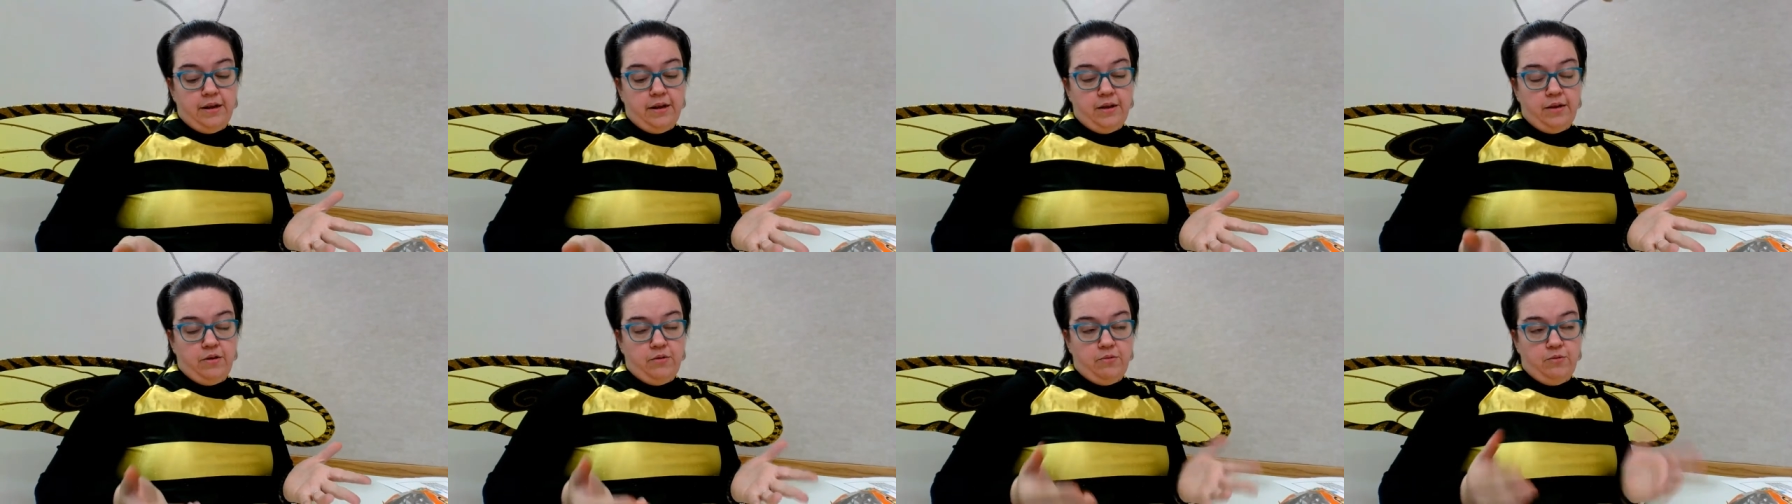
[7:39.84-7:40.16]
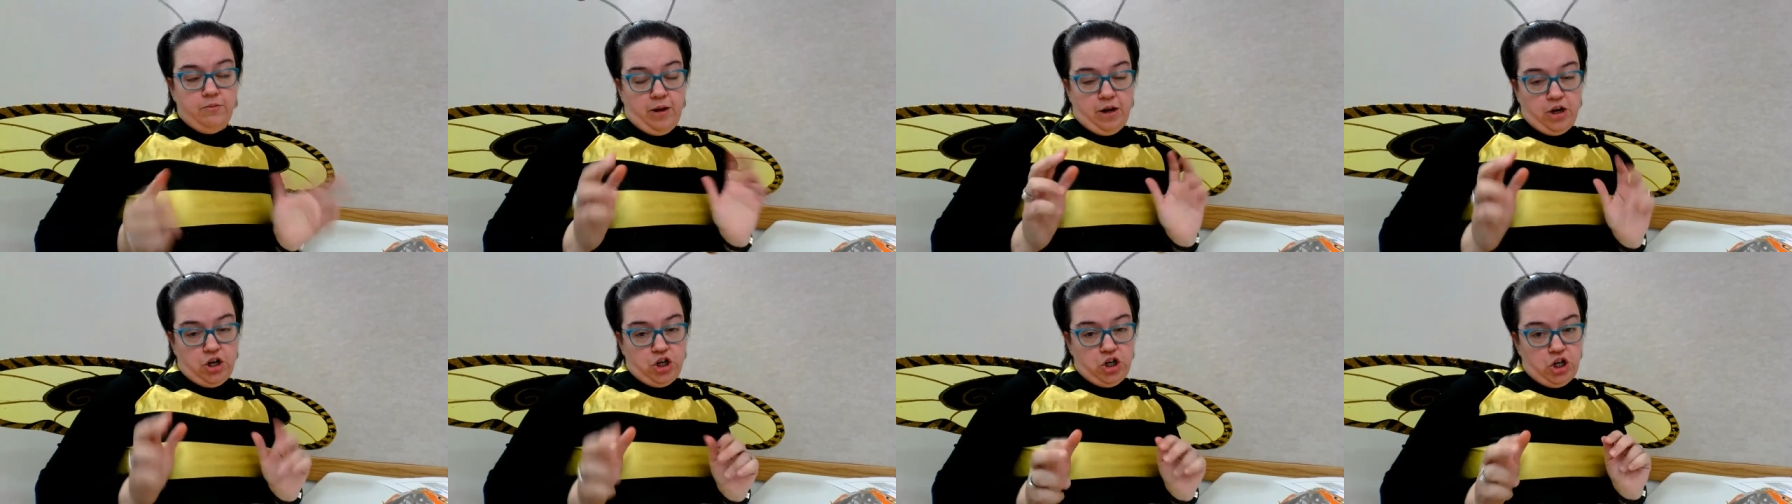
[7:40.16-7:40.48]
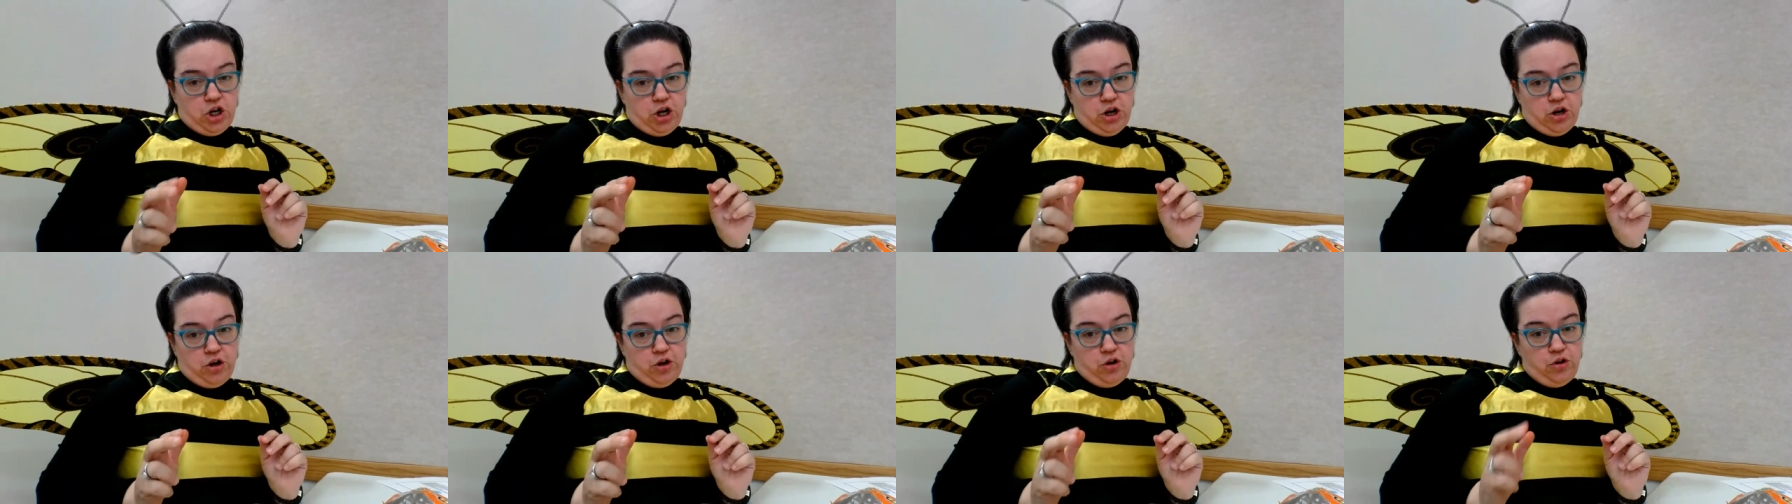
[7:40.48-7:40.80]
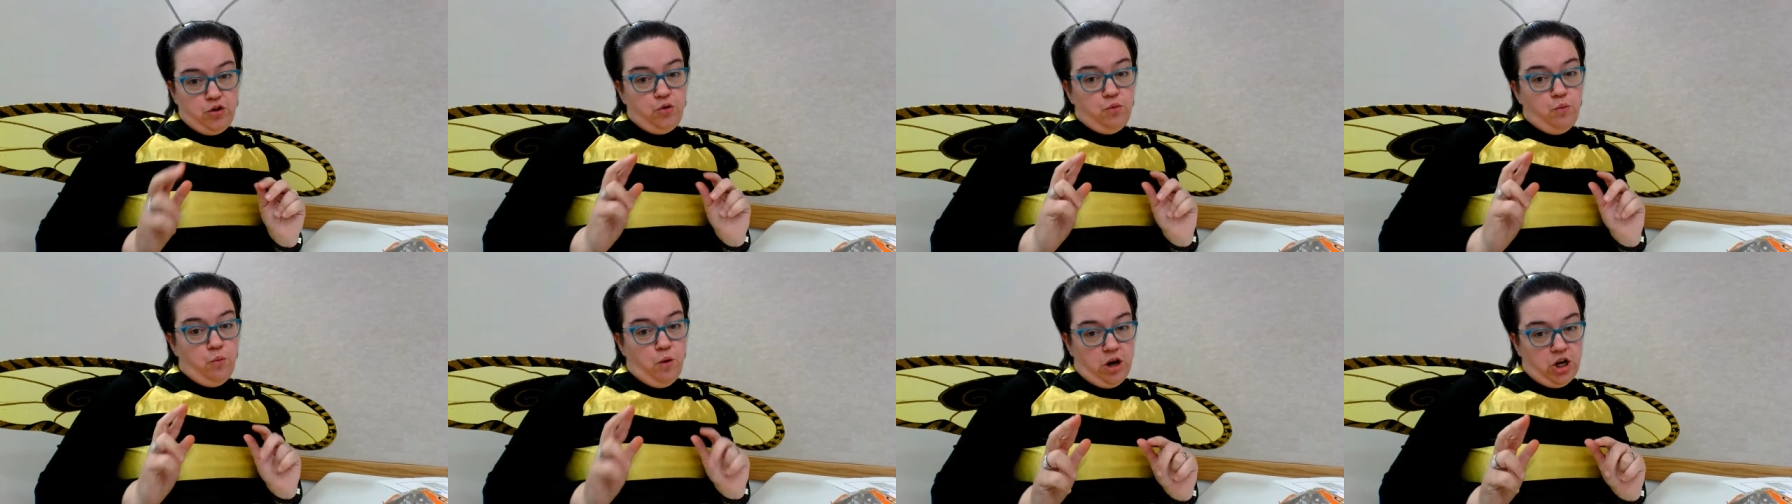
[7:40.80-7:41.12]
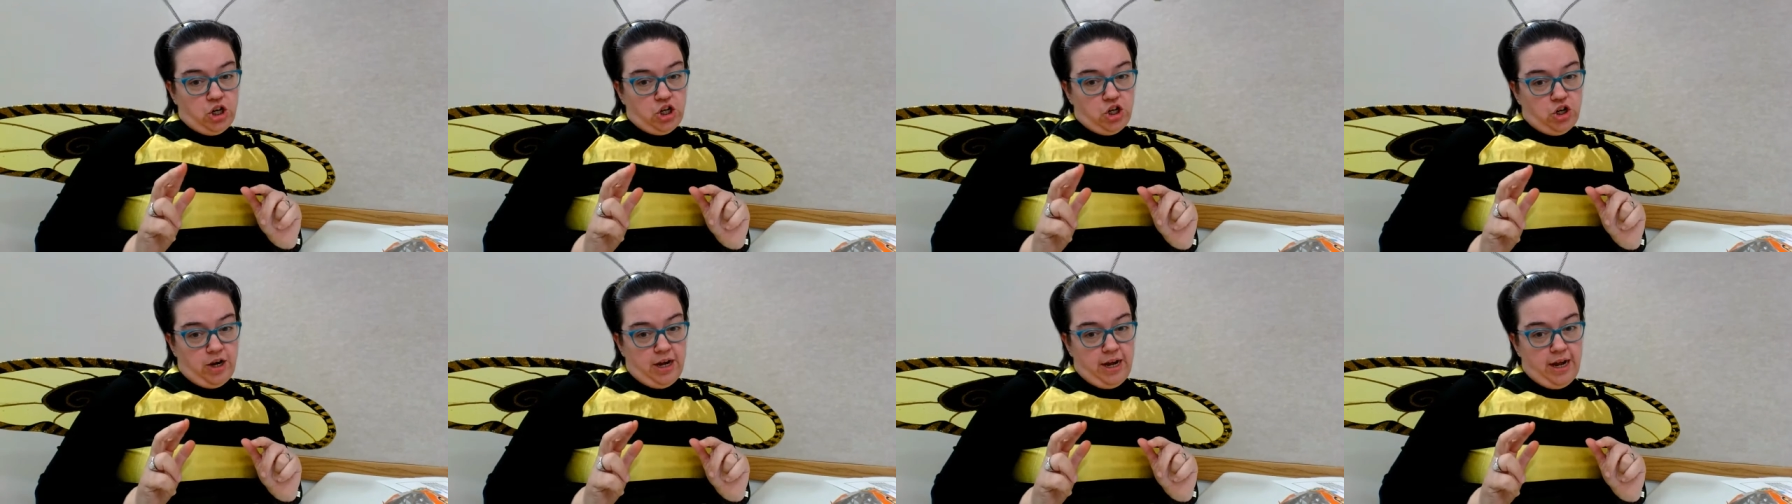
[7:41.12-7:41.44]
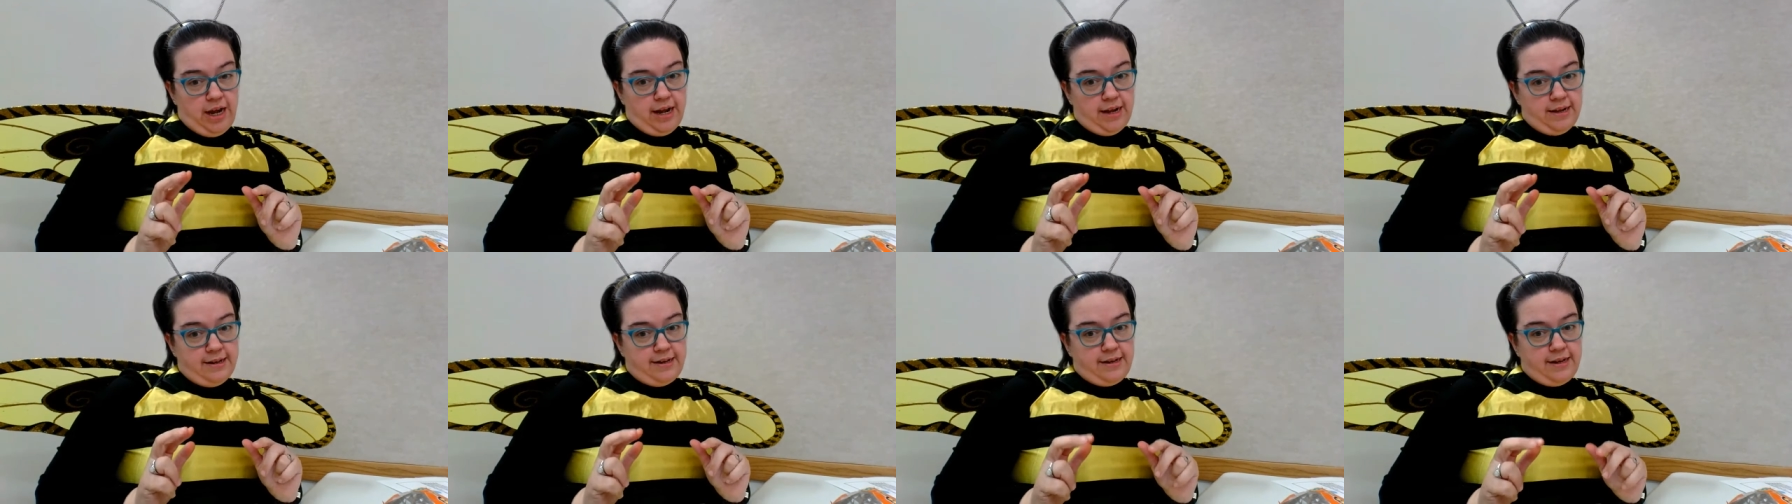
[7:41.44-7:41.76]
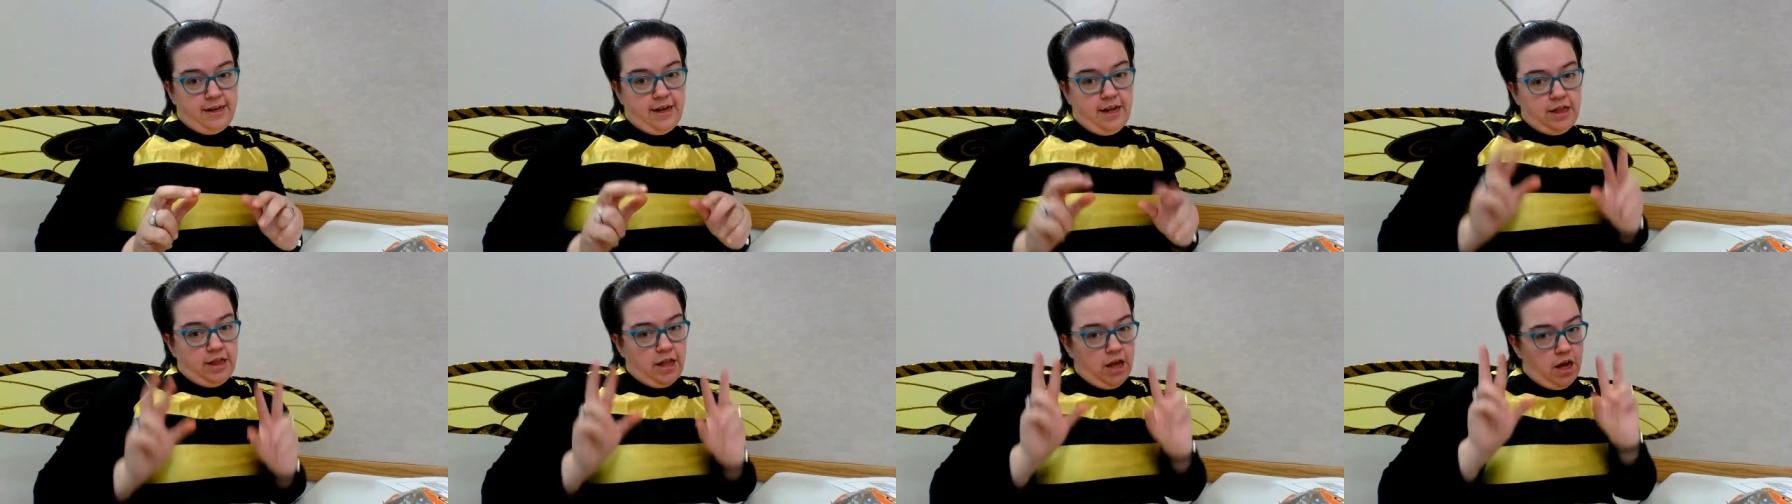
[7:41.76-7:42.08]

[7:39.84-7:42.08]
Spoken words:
make sure you wash your hands to get